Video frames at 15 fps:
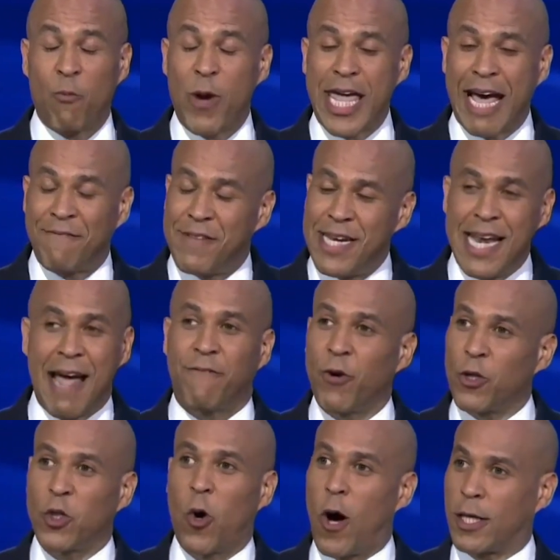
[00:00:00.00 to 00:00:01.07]
and we have
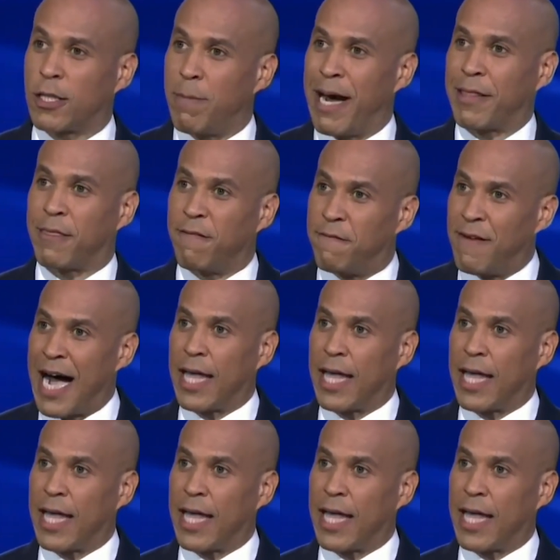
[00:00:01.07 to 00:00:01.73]
never talked about the